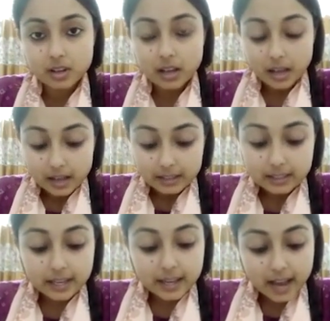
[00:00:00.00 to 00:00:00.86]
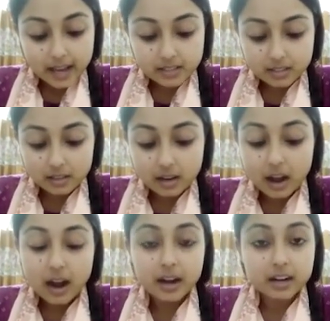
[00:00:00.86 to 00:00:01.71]
The cattle are
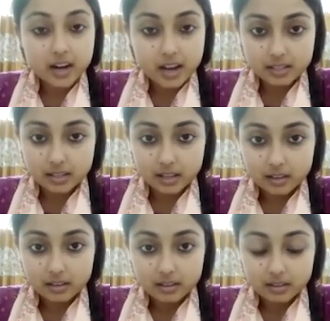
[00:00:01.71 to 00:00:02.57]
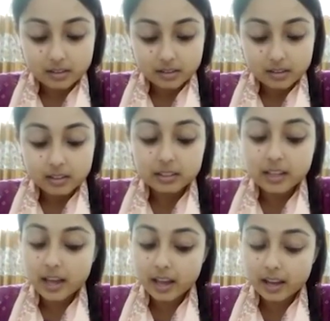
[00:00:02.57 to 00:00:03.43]
grazing, their
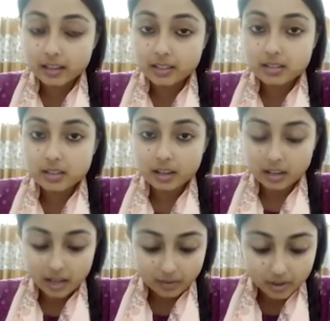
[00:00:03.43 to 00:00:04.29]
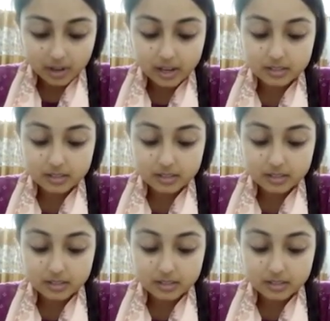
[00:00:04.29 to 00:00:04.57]
heads never raising.